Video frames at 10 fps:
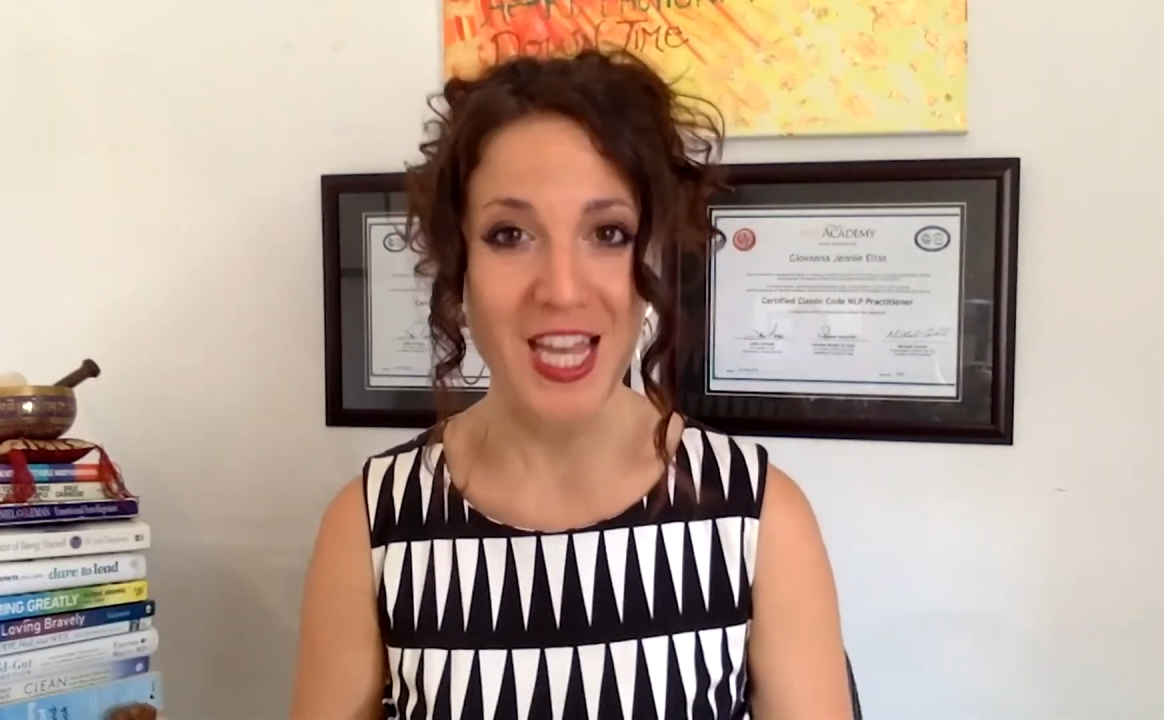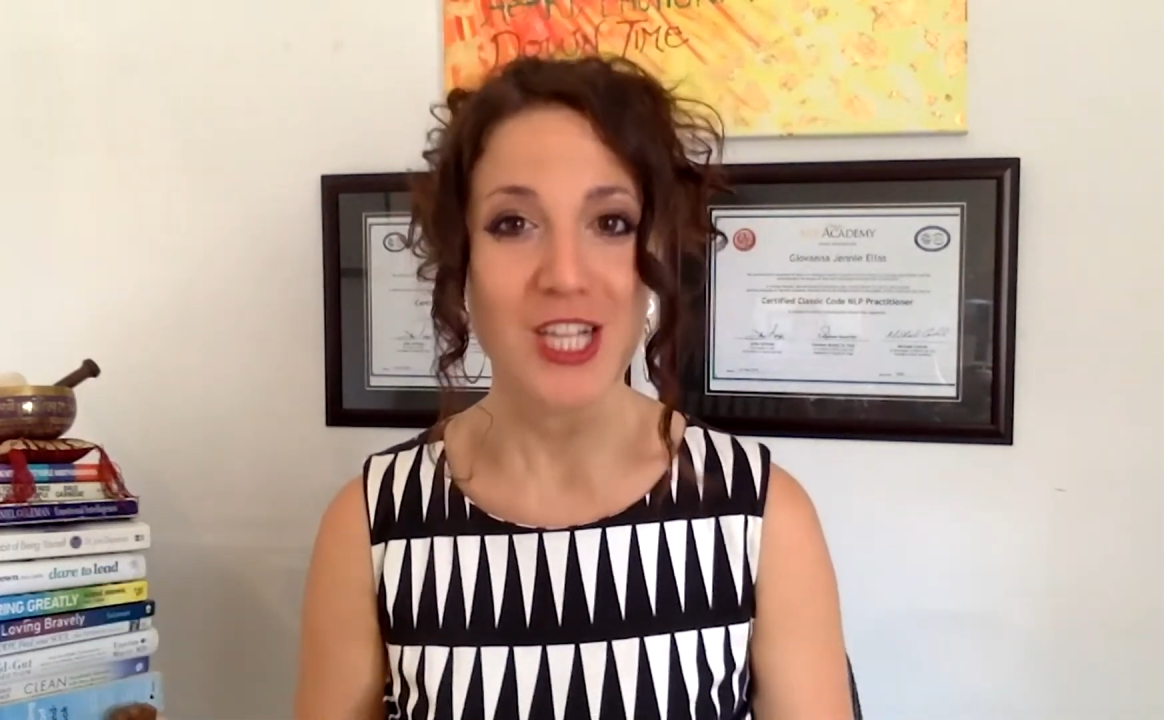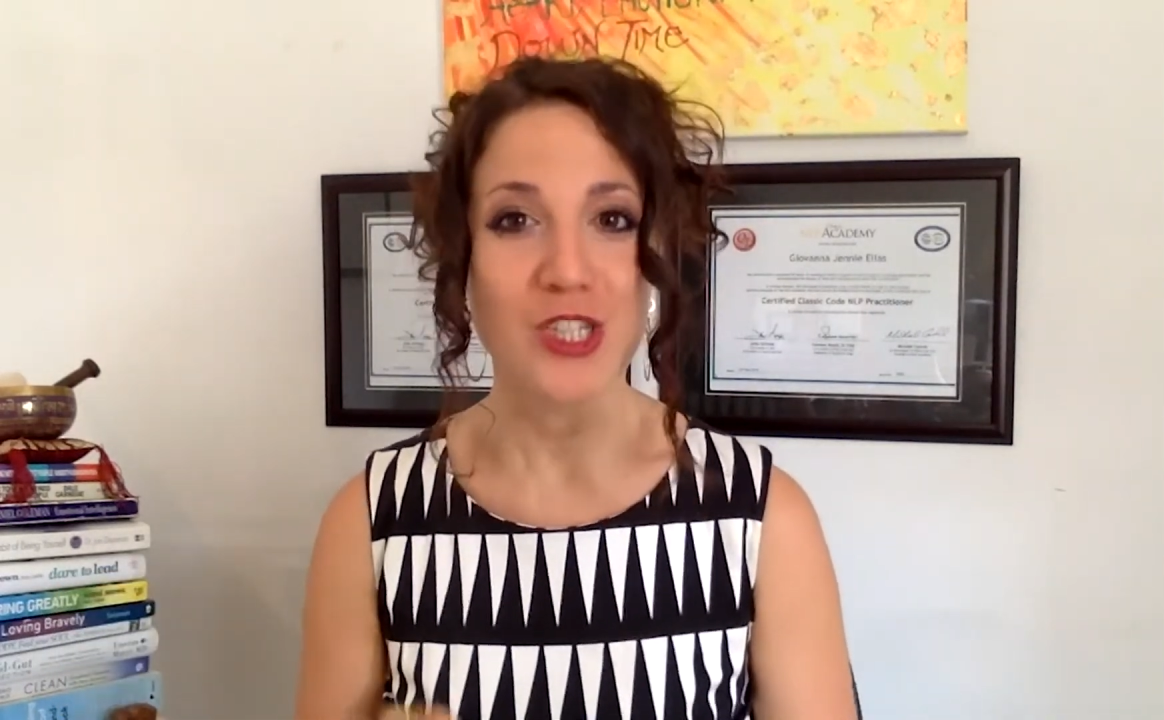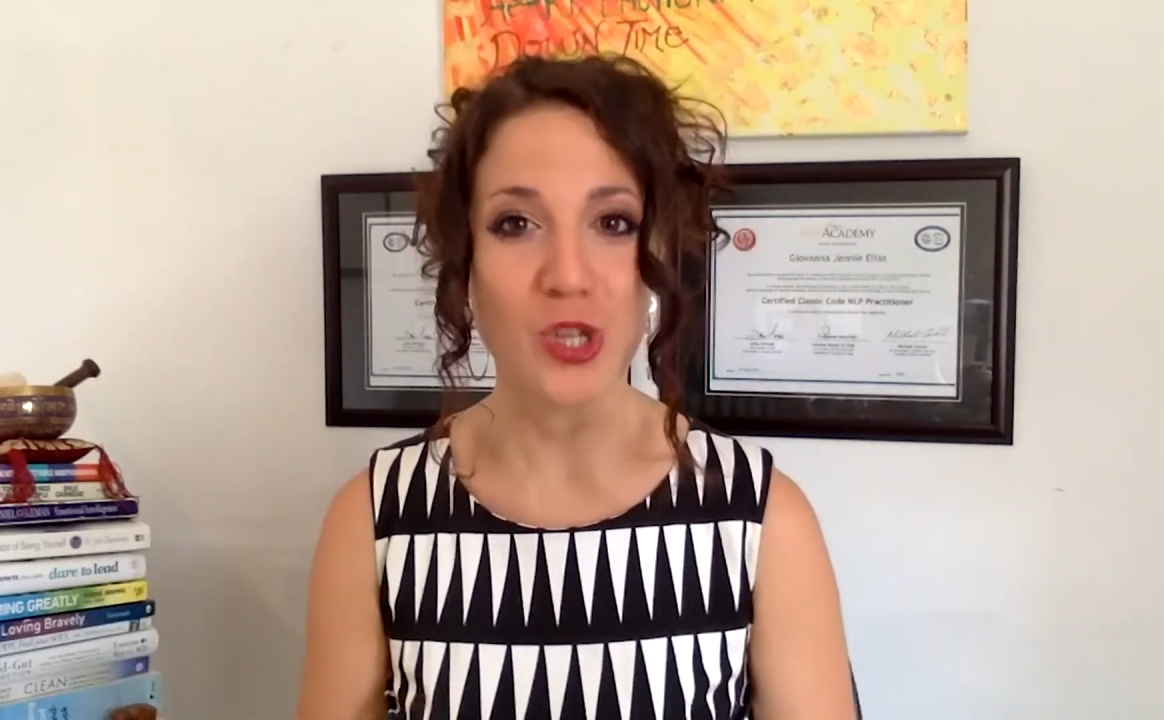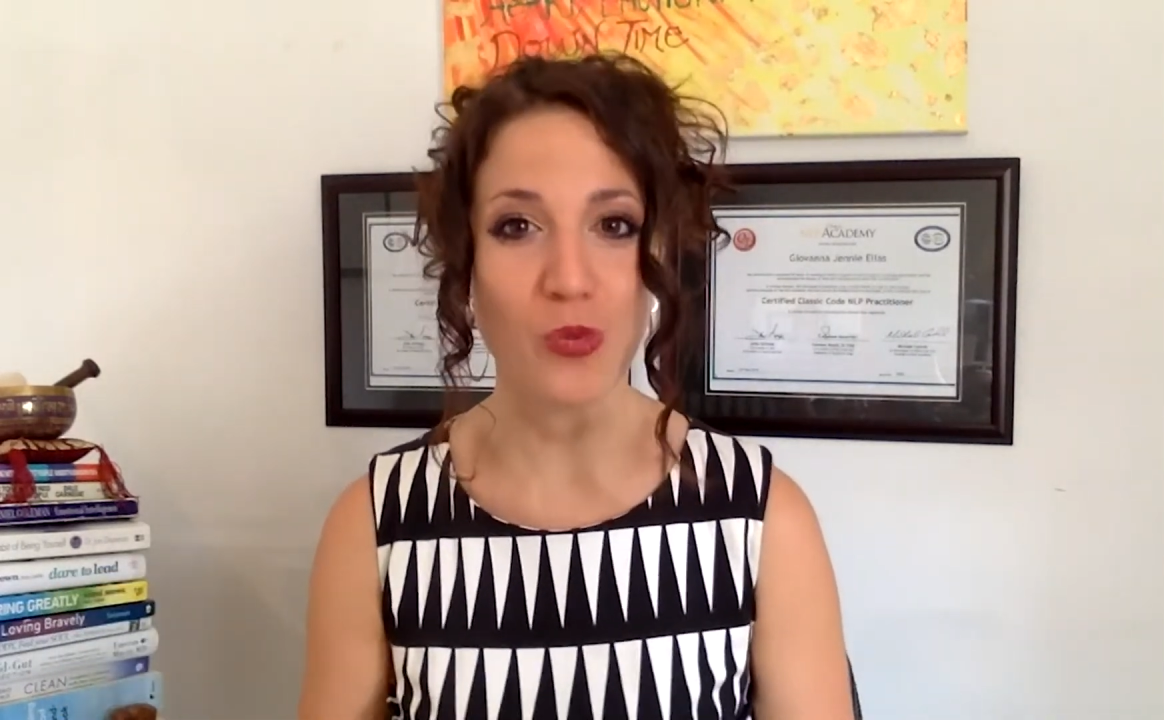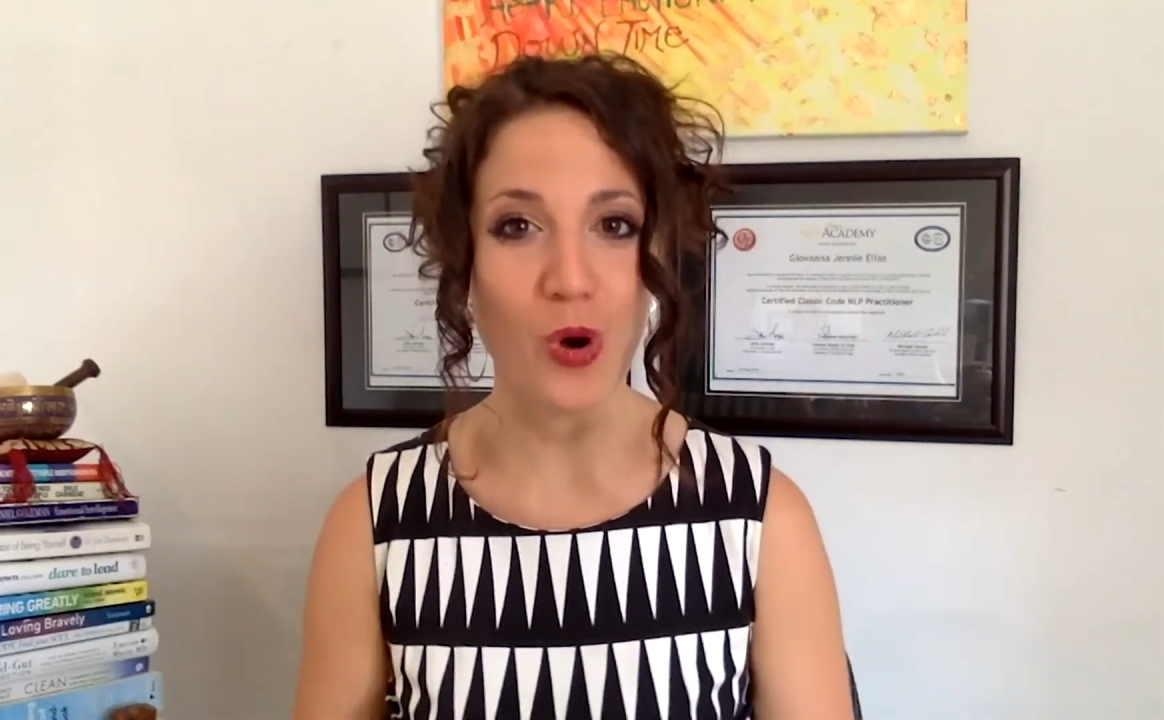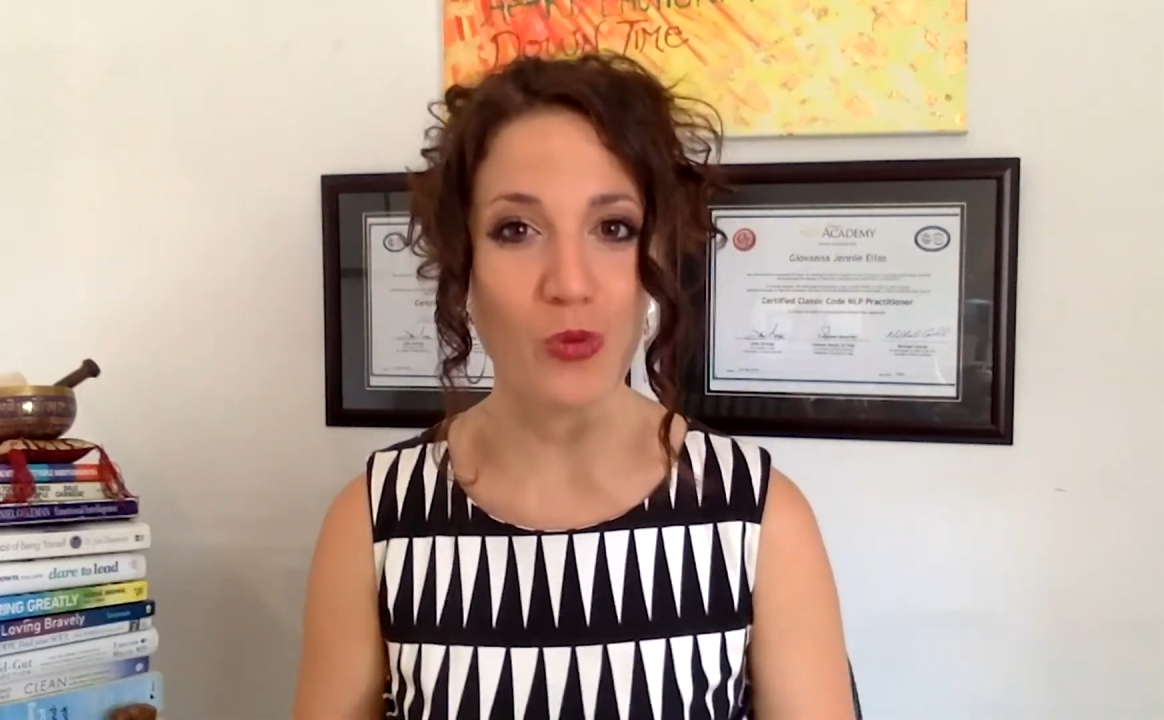So what